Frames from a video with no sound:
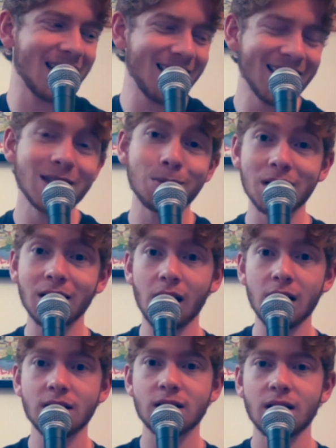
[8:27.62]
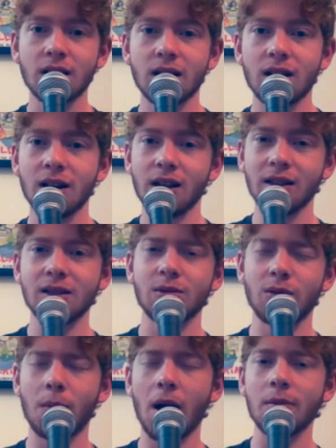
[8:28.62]
is because, and this
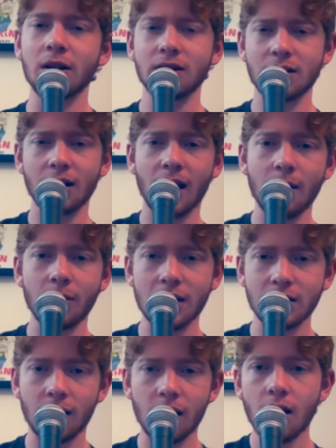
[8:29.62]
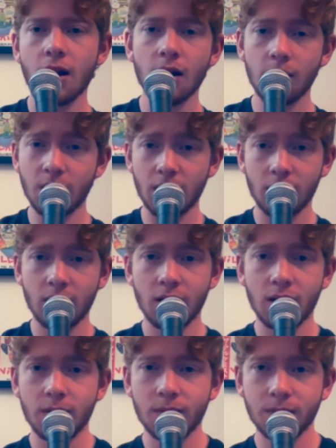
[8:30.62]
remind me because of the game last night, but
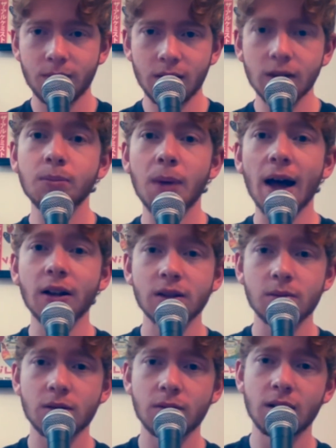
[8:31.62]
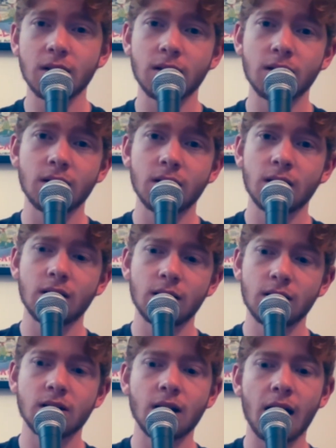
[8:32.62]
the balance between
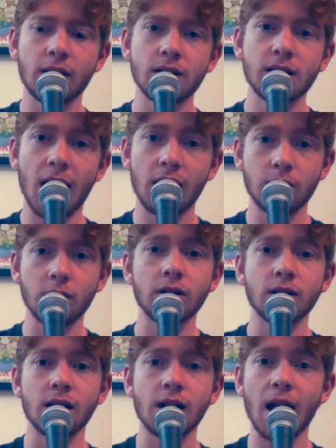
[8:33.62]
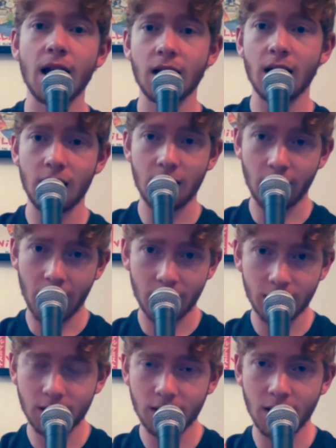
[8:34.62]
Tyrese Halliburton
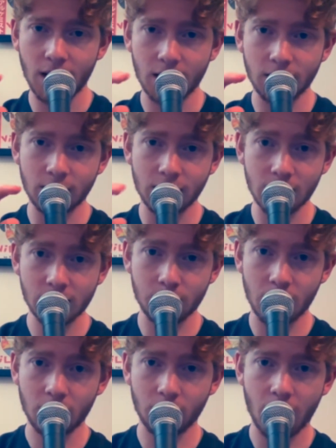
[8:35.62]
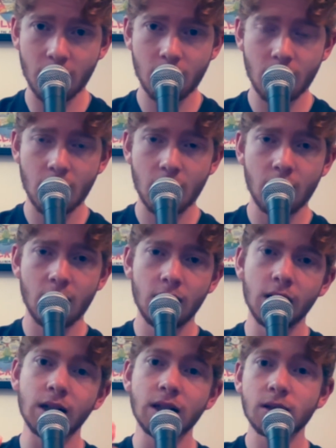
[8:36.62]
and Nesmith, right?
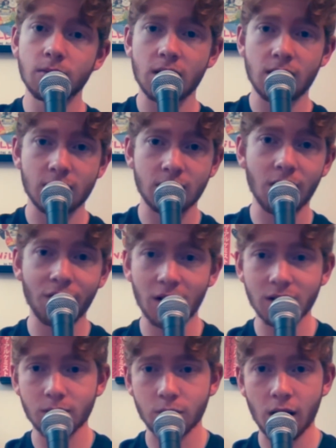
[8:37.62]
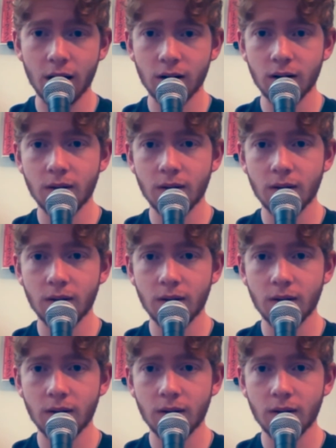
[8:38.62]
Nesmith is a defensive player.